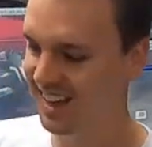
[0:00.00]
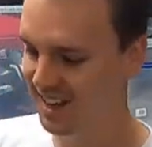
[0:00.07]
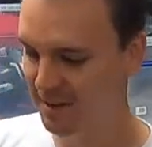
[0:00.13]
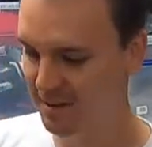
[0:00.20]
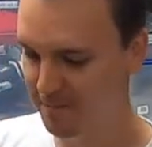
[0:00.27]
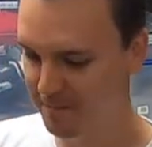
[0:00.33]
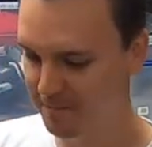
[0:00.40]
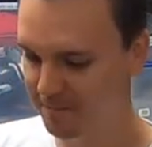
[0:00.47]

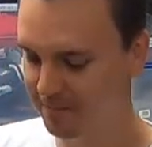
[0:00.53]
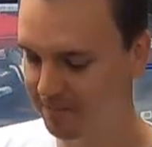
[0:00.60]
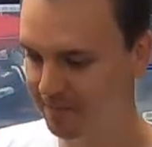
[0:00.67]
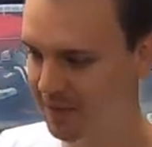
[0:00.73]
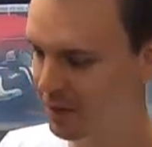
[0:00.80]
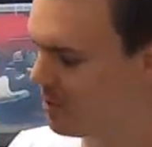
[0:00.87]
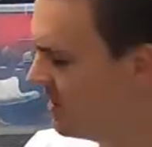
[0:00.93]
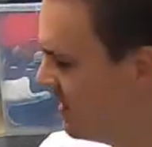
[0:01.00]
Yeah.
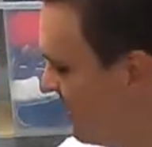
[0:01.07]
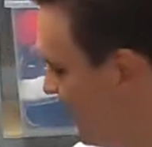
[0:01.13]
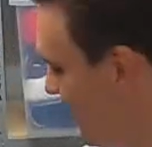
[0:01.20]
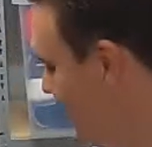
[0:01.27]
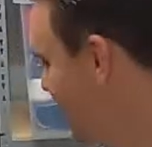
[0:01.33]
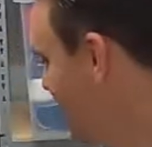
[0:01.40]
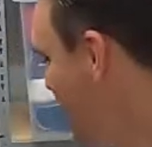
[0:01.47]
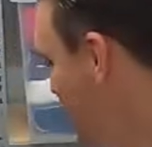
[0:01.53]
what's I
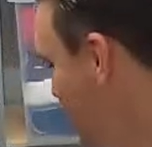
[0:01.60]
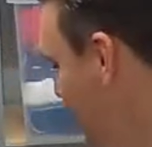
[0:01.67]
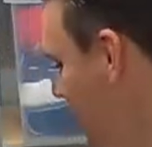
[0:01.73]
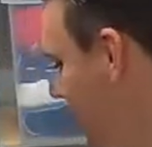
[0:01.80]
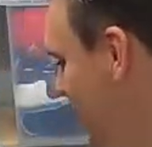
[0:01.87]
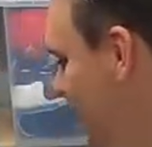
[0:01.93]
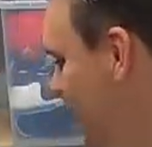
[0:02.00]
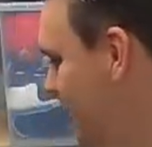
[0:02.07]
saying? You put me
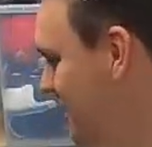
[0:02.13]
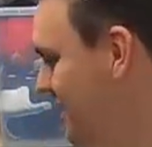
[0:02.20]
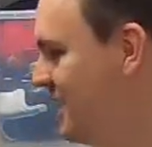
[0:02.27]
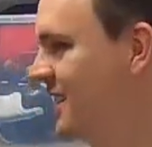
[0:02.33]
off there.